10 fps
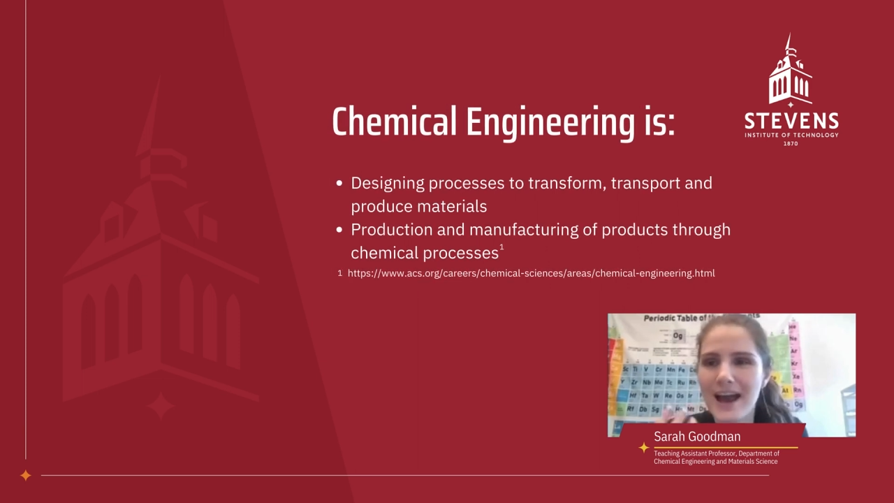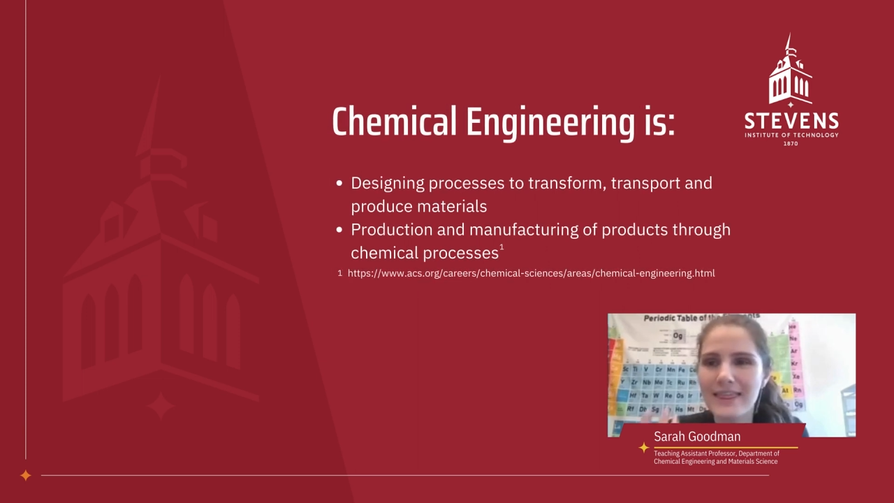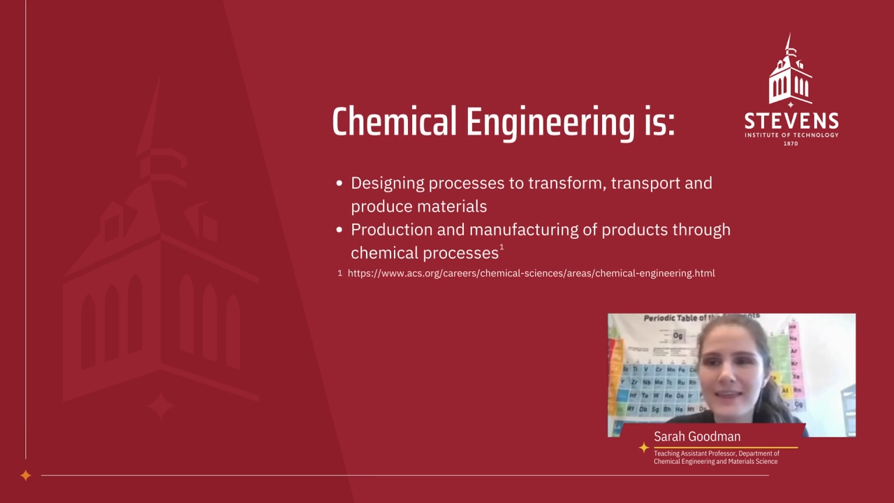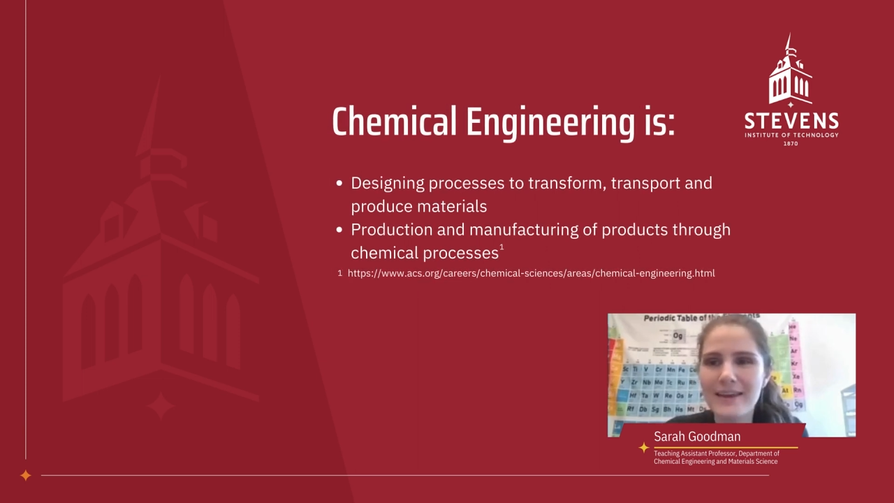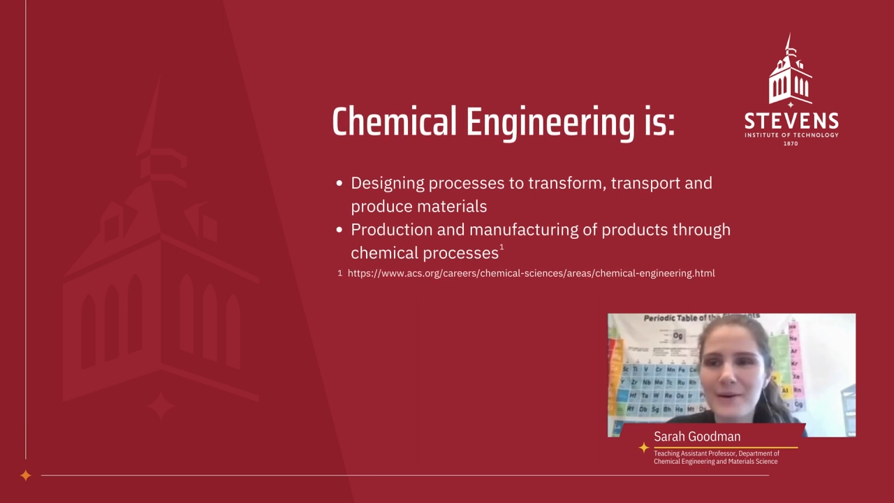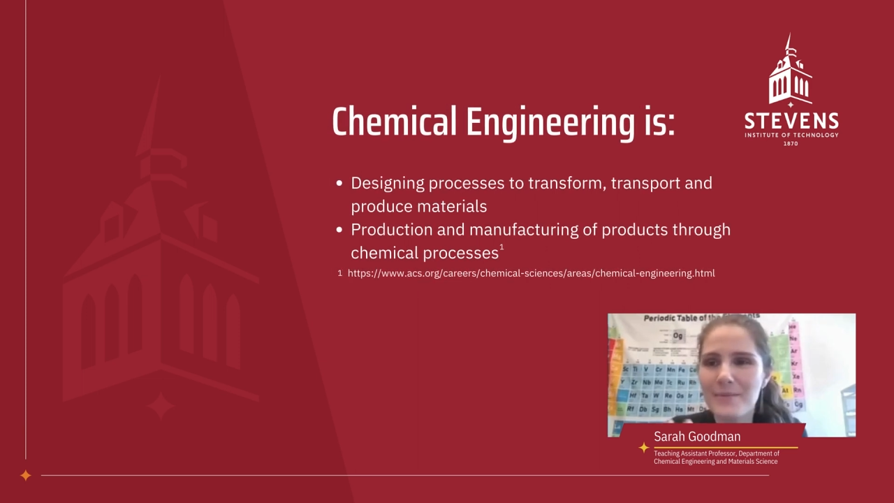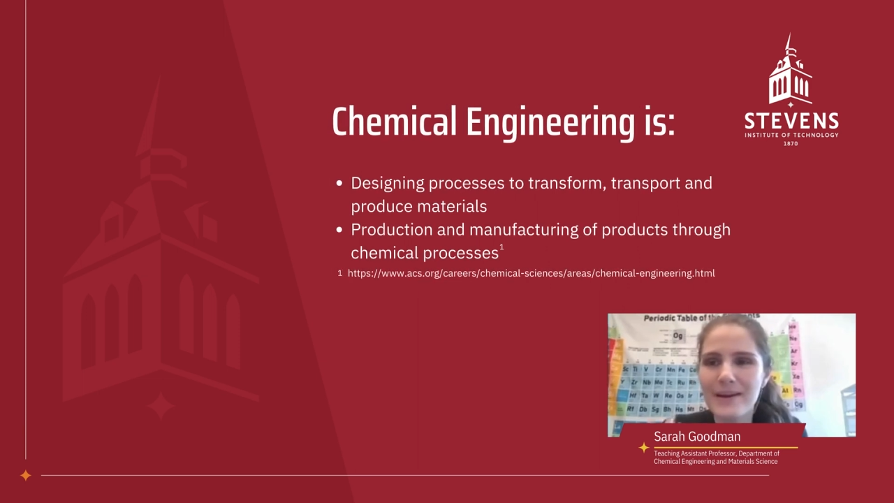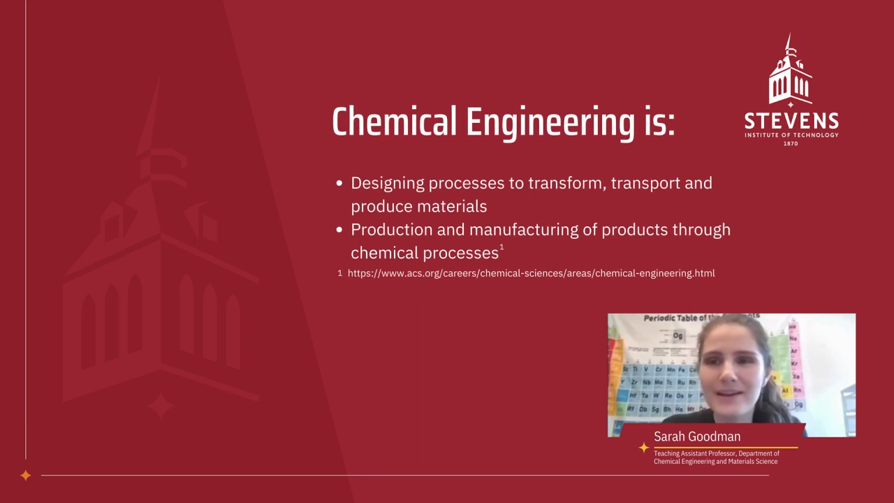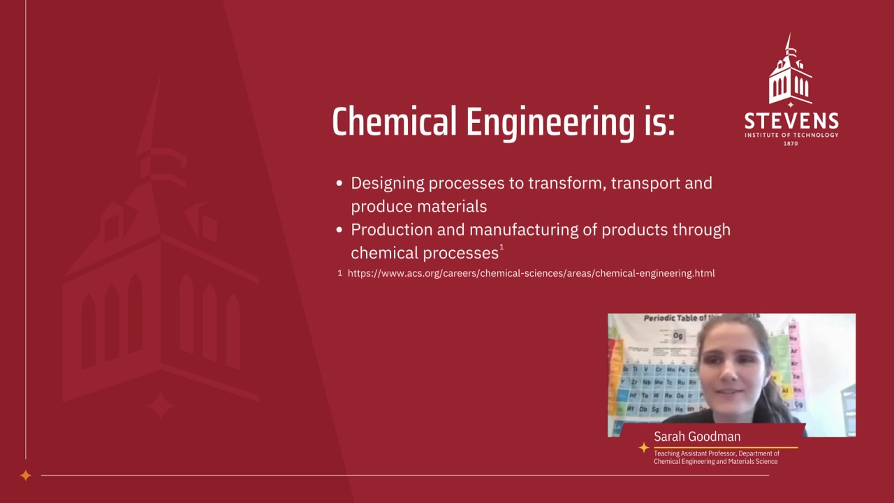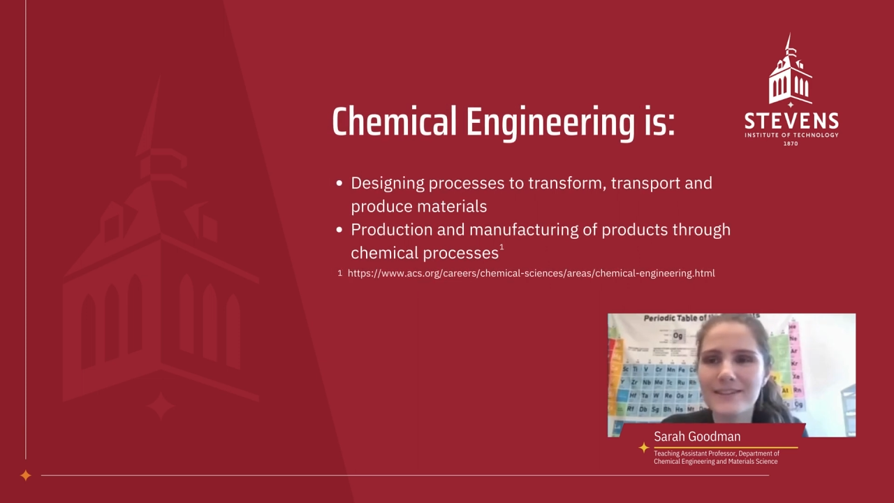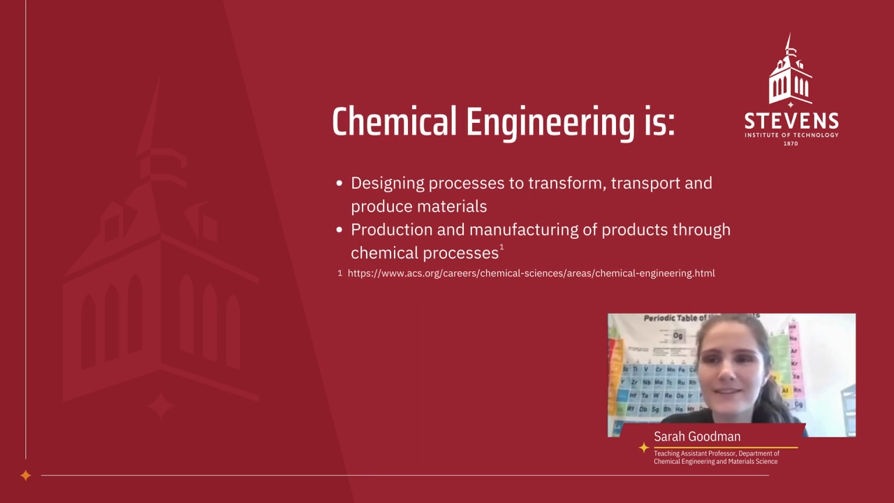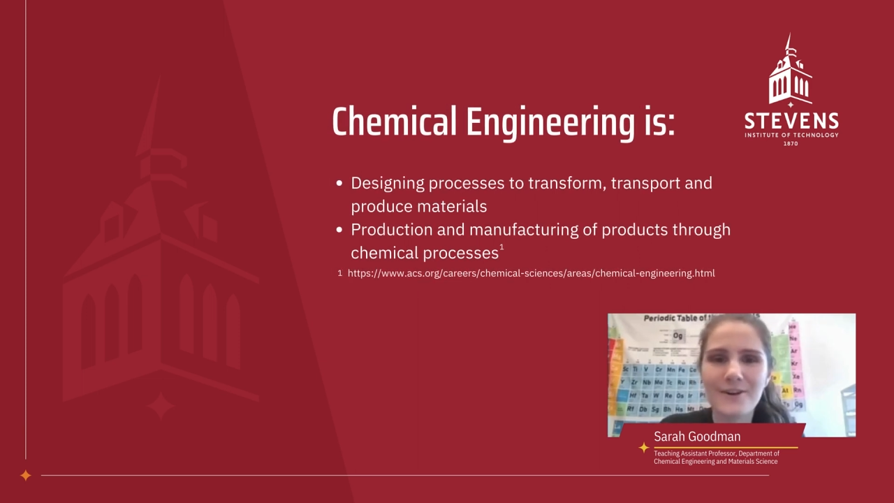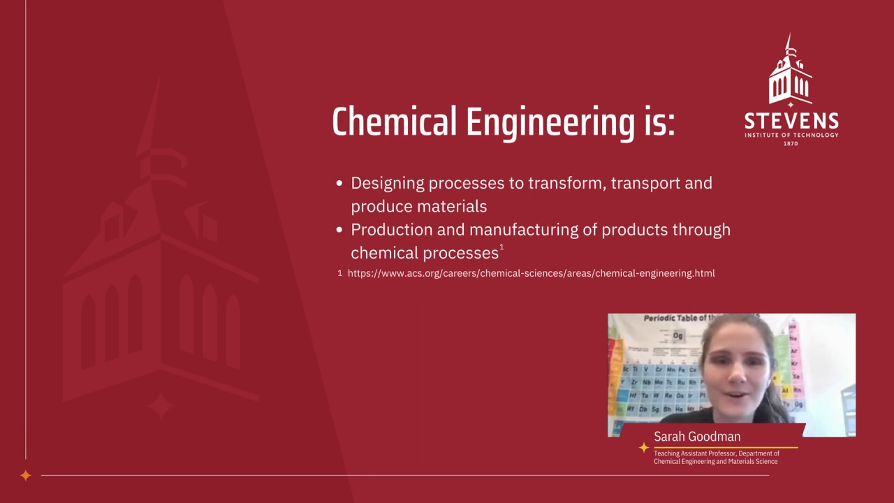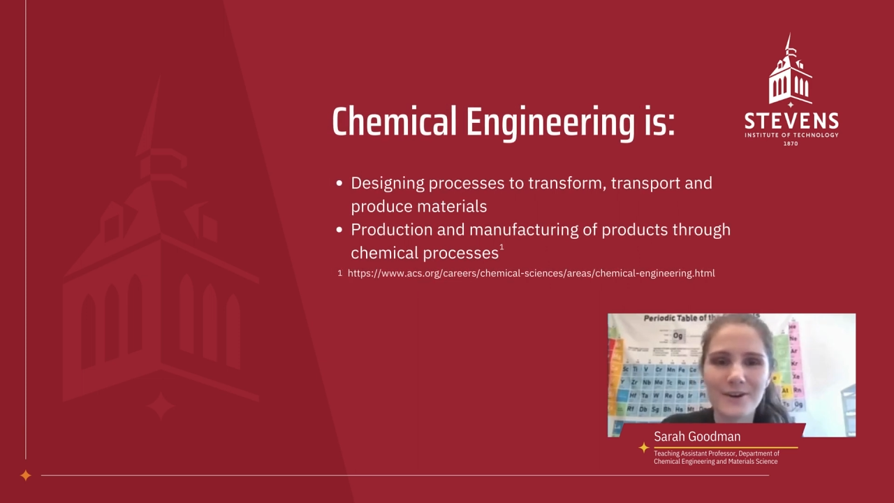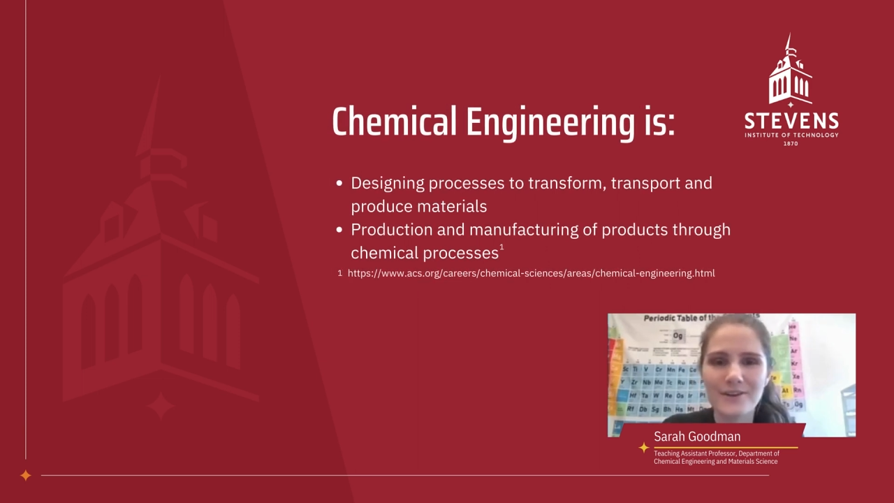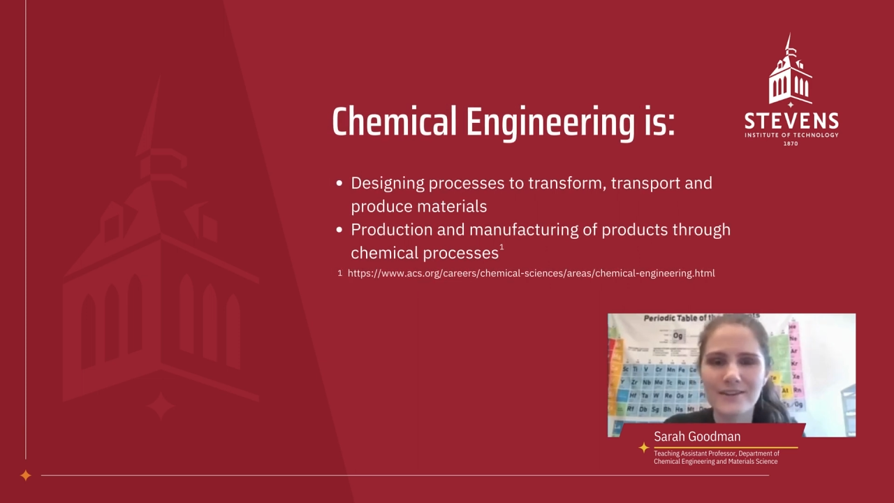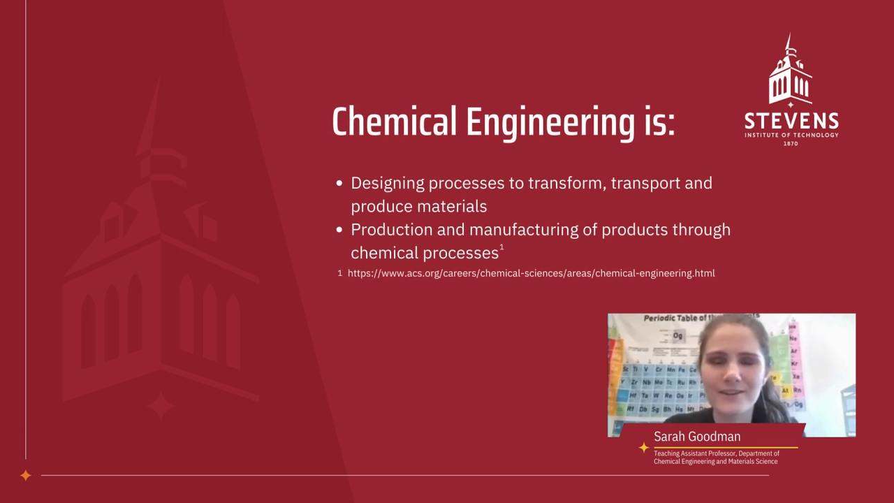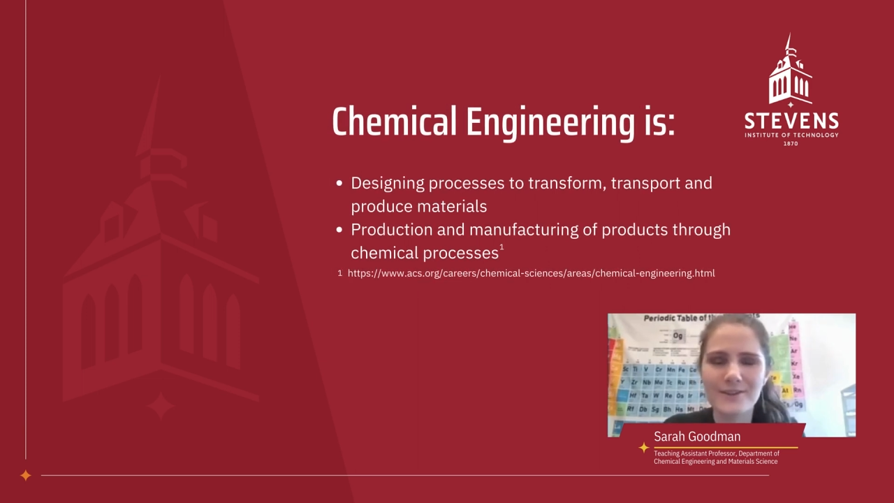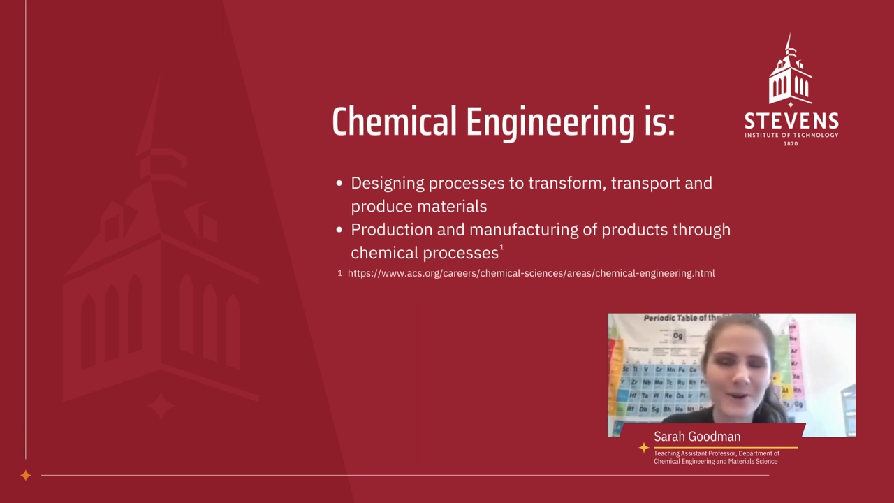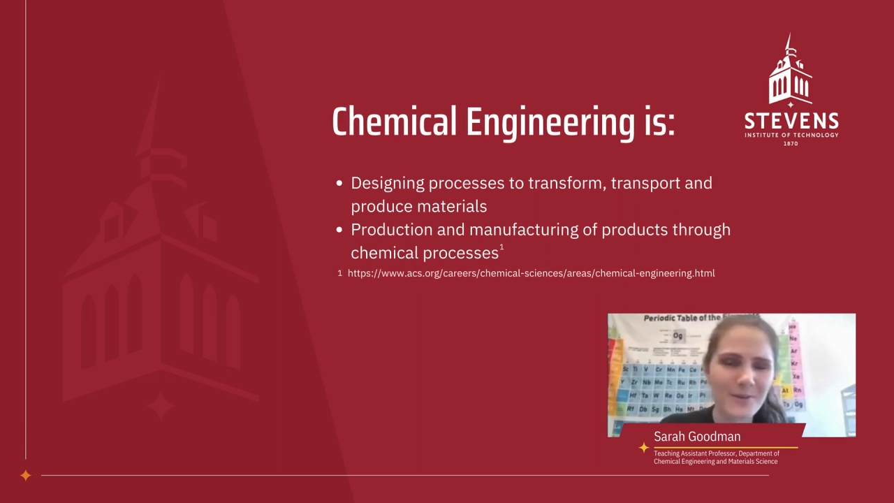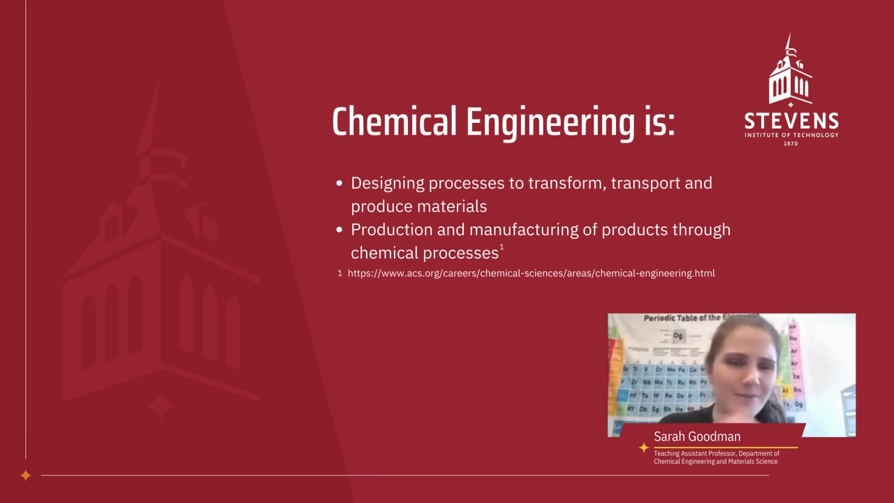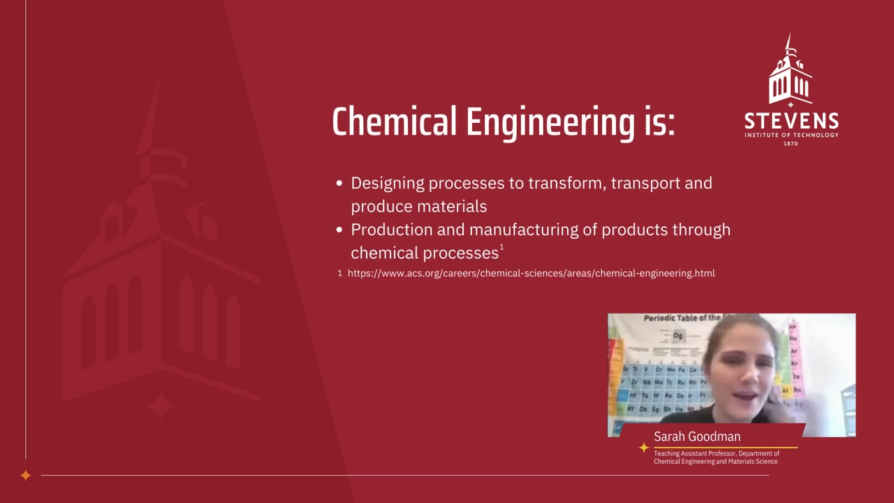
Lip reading: I think many of us have heard this term